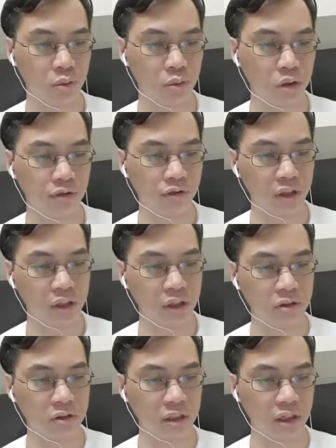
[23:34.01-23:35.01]
water
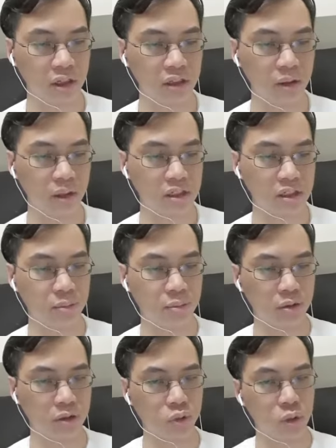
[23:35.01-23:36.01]
vehicles and intimidation and
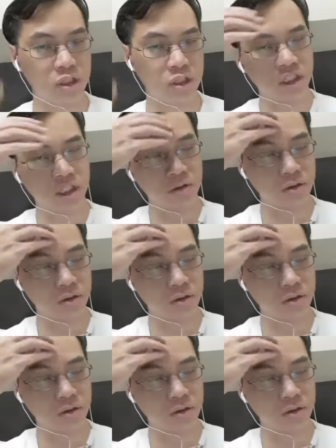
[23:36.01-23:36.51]
persuasion skills.